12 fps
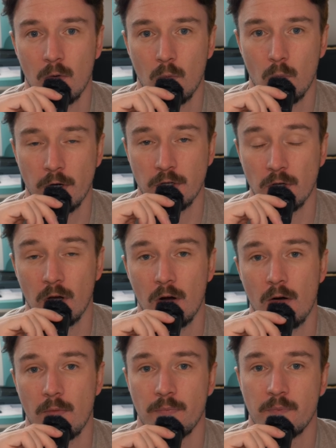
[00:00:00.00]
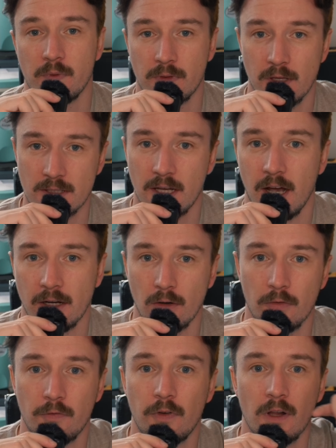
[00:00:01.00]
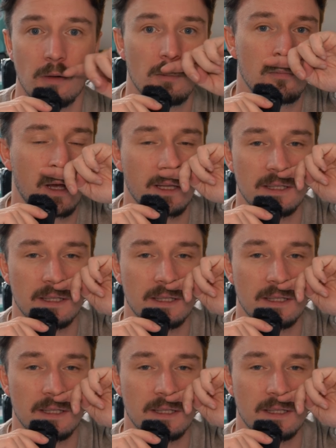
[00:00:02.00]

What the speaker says: when you know this kind of film,